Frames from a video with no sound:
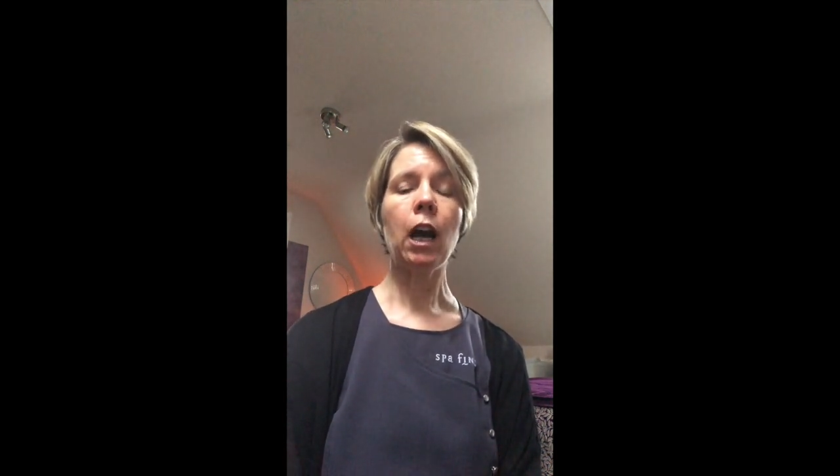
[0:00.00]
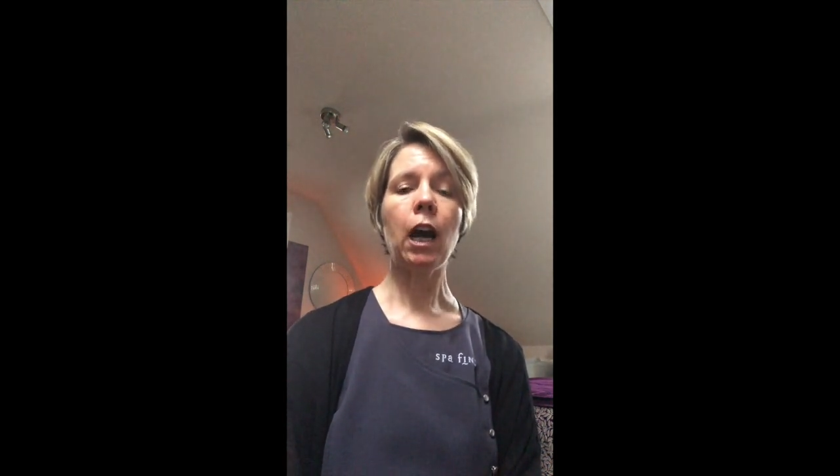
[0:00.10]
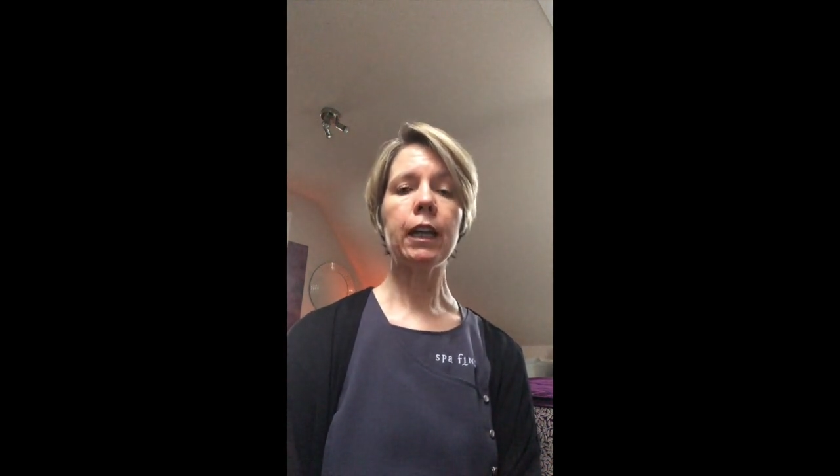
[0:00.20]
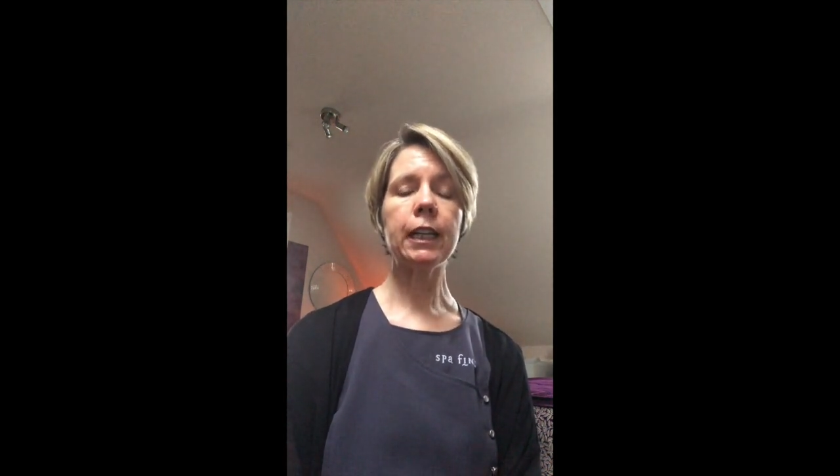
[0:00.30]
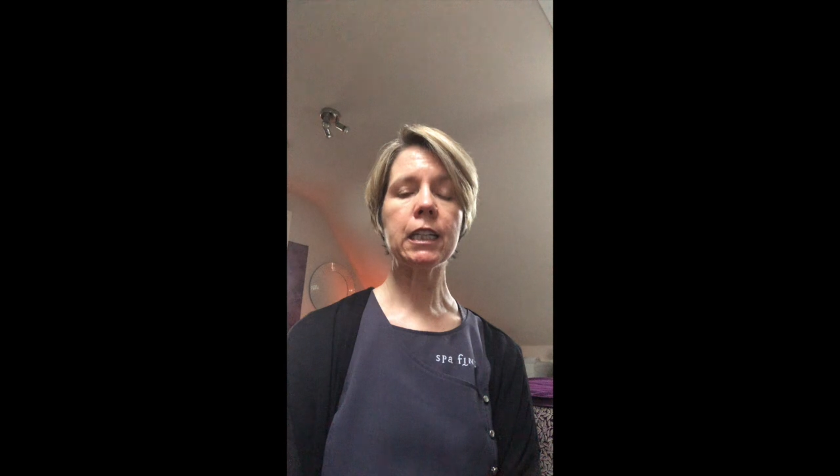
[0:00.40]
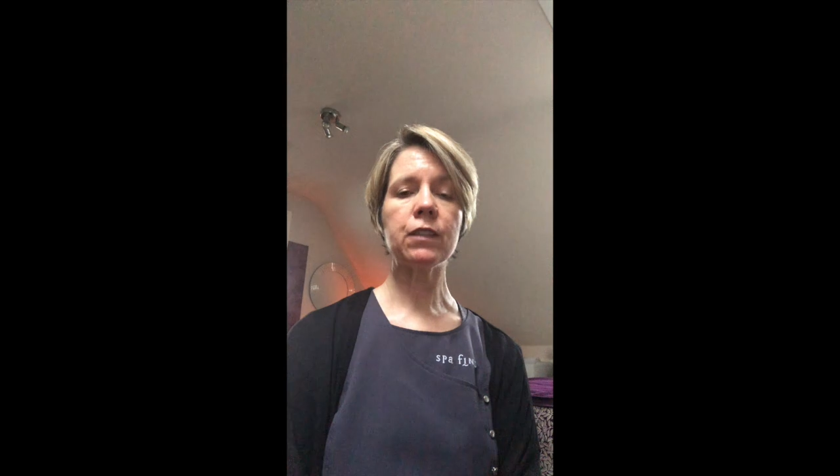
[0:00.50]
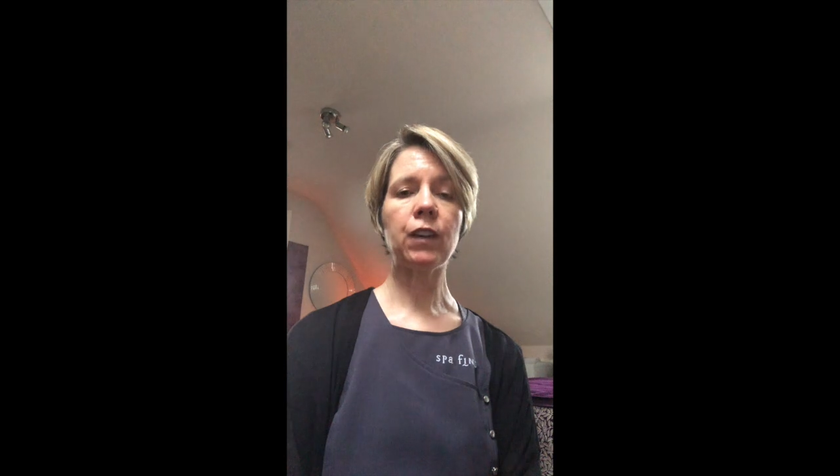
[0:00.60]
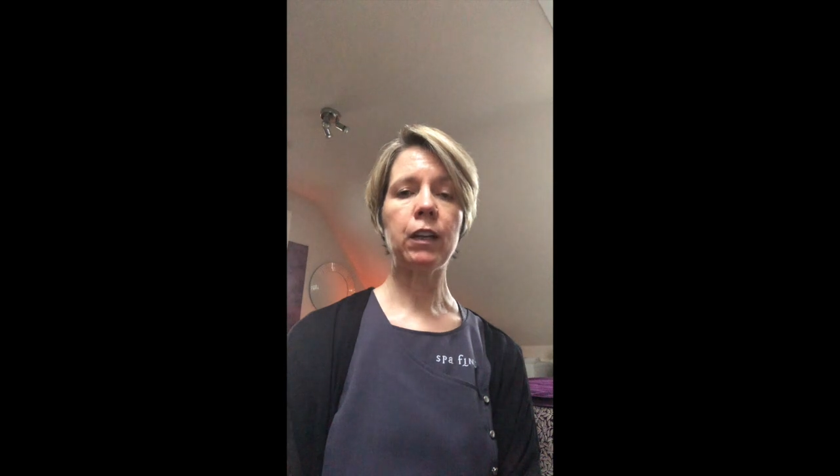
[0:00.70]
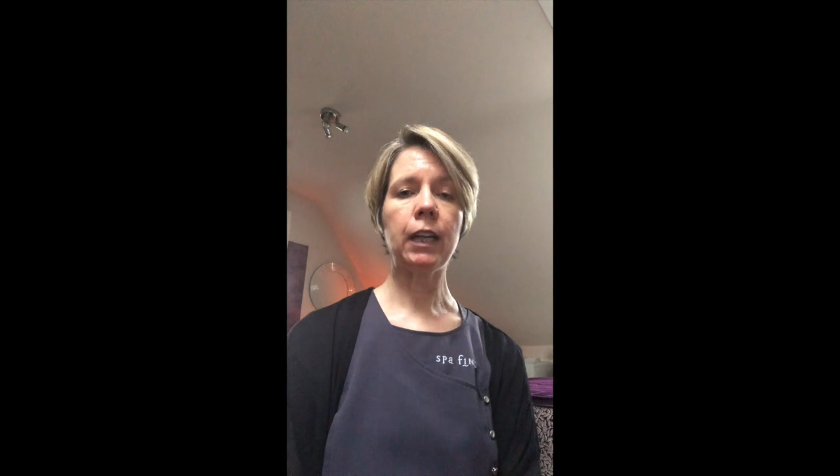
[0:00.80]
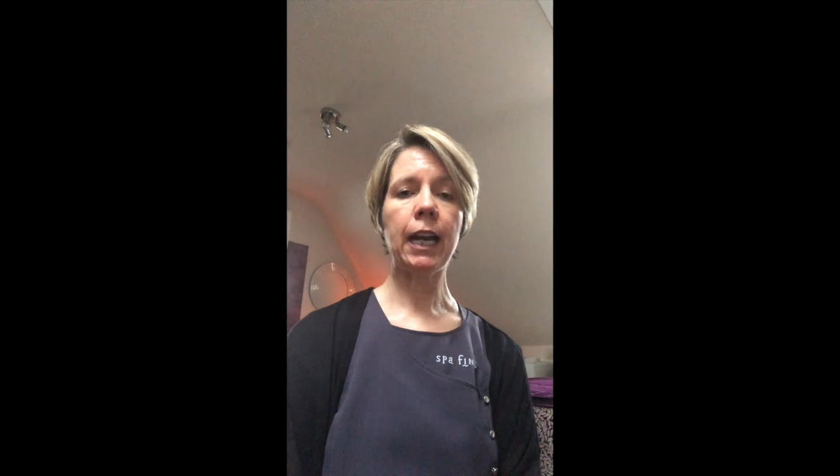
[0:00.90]
an
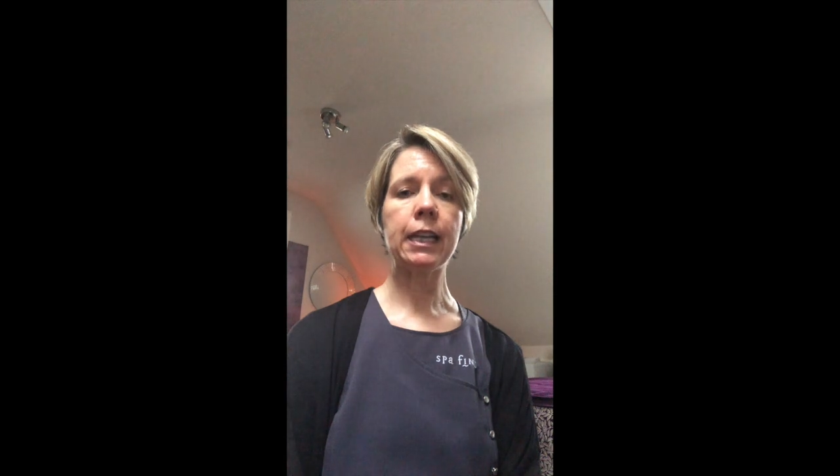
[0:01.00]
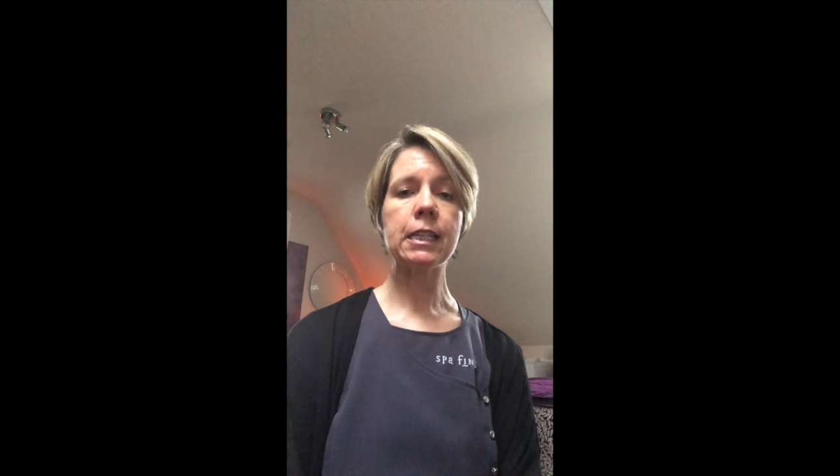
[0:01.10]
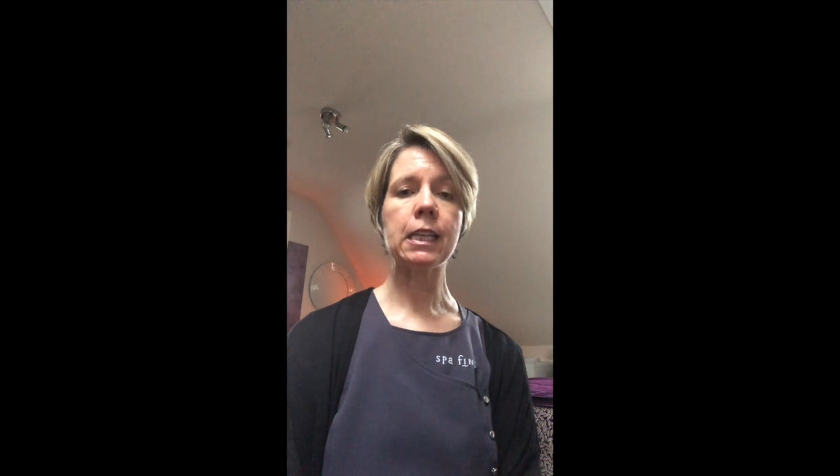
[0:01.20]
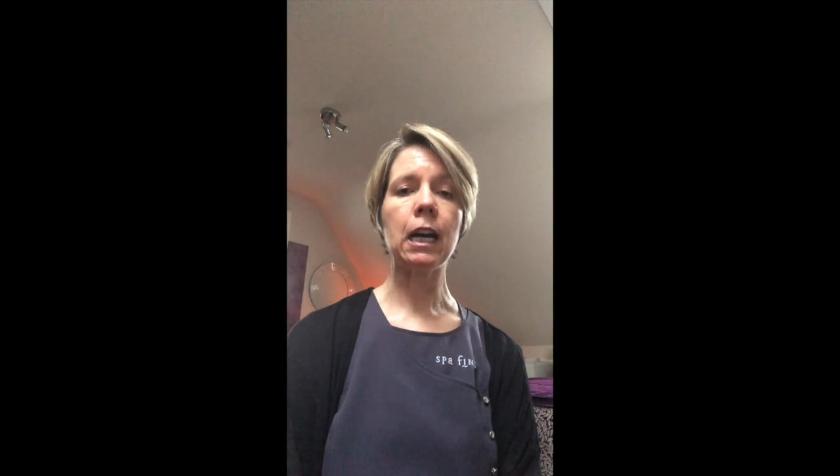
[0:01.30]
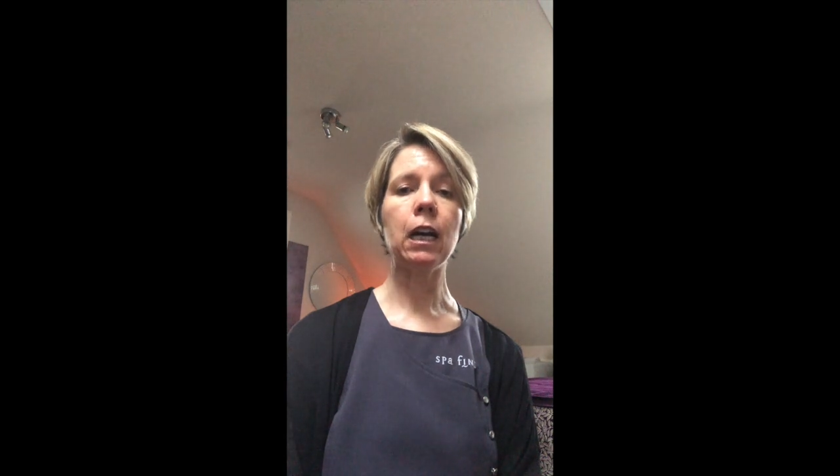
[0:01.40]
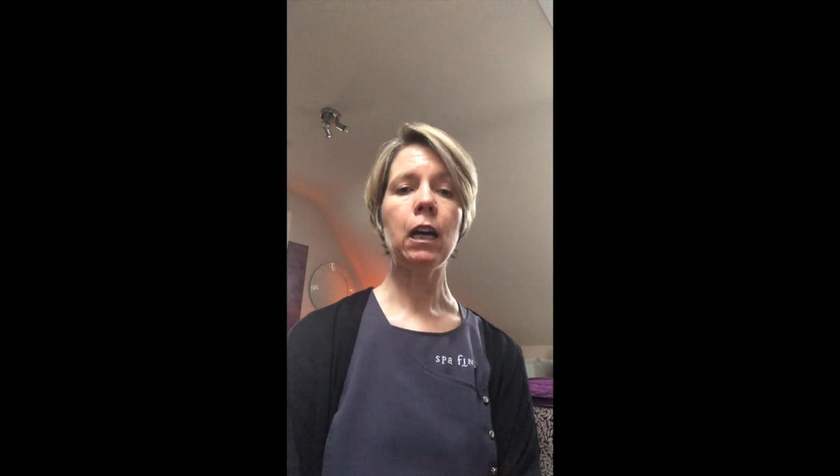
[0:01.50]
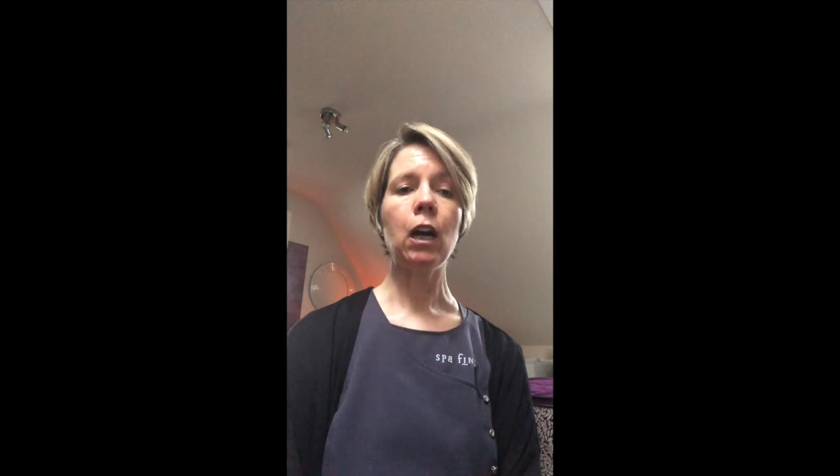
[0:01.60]
exfoliator,